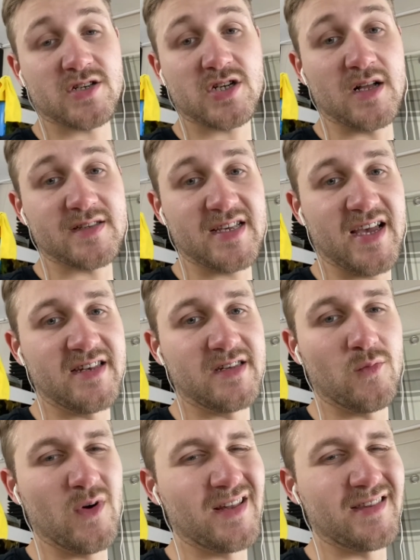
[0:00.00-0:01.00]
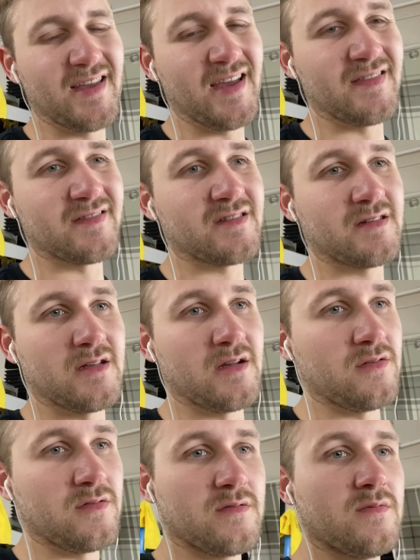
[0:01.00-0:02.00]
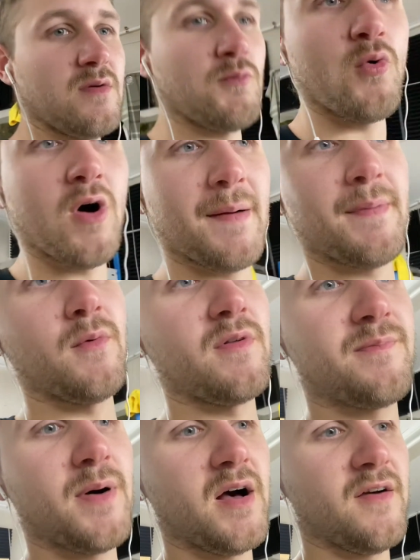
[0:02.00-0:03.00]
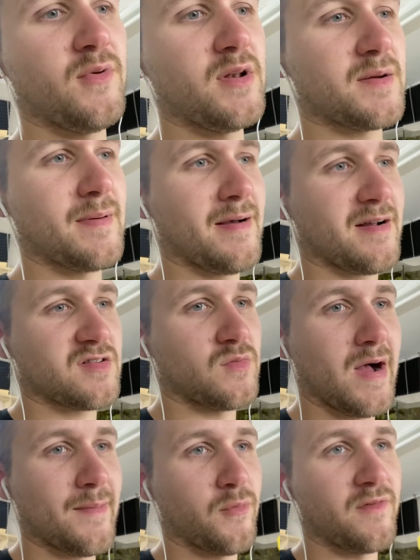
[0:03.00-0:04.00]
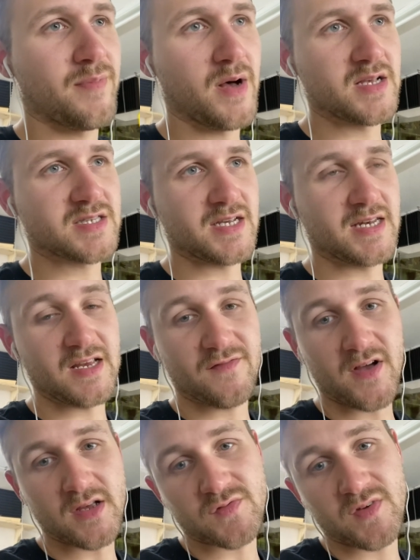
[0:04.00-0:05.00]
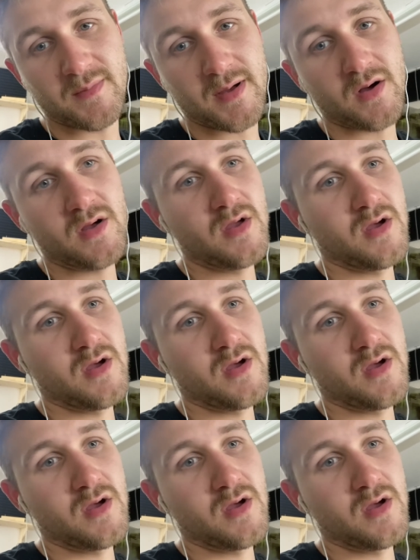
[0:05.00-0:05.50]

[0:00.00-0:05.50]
can't see it ending well in the end. You know, what happened with if we look back to what happened with Percy and his first female,